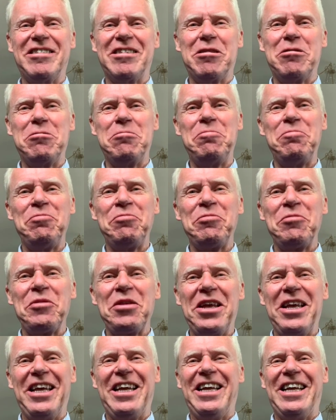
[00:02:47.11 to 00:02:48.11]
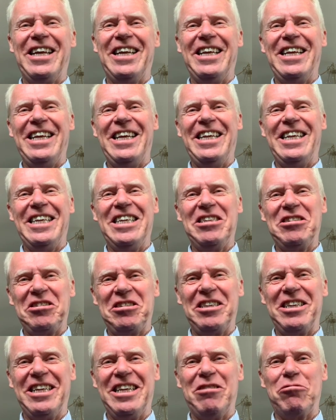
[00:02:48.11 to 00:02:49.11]
So it is
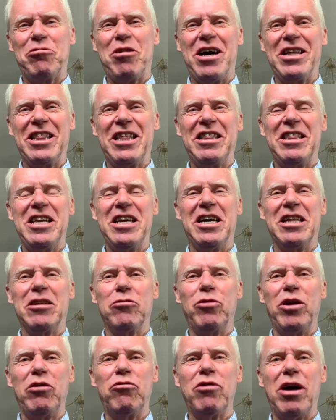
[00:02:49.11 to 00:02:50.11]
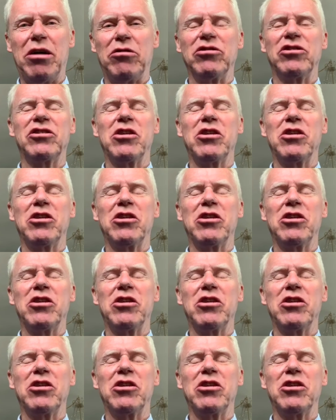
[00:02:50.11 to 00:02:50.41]
rather the other way around.